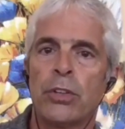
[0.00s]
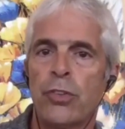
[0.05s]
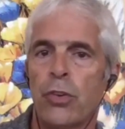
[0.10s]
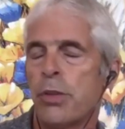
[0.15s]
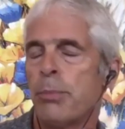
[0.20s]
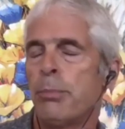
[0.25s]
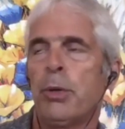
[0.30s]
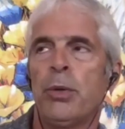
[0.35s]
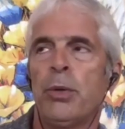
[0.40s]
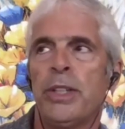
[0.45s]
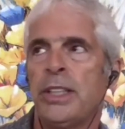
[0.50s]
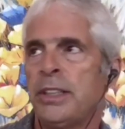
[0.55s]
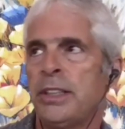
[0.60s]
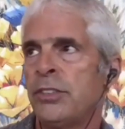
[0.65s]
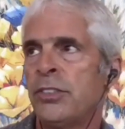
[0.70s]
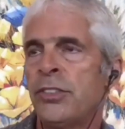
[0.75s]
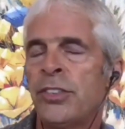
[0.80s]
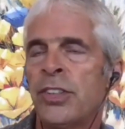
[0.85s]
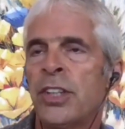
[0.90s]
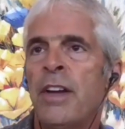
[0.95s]
or the
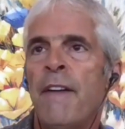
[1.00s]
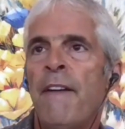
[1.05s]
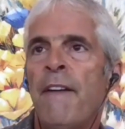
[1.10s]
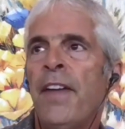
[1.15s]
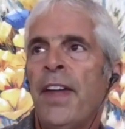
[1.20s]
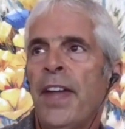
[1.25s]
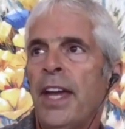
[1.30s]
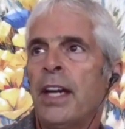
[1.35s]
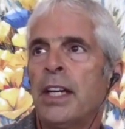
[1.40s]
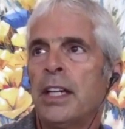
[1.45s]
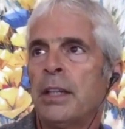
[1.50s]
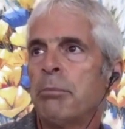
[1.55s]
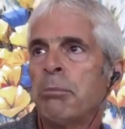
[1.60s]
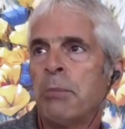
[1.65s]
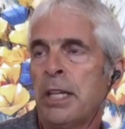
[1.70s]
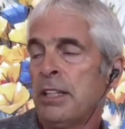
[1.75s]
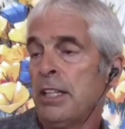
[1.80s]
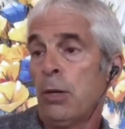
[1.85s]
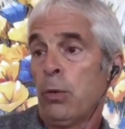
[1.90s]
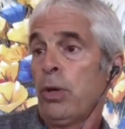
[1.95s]
Marines, um,
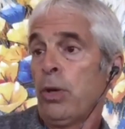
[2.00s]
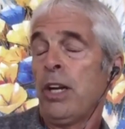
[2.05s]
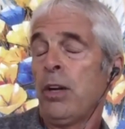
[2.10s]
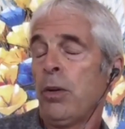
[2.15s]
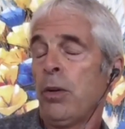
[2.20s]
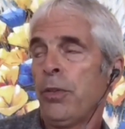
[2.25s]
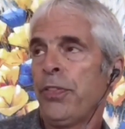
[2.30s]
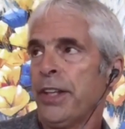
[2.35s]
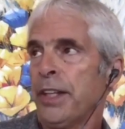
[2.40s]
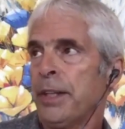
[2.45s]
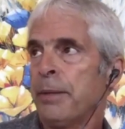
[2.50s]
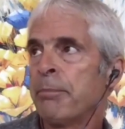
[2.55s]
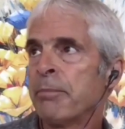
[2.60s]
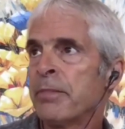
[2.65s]
and they were healthy.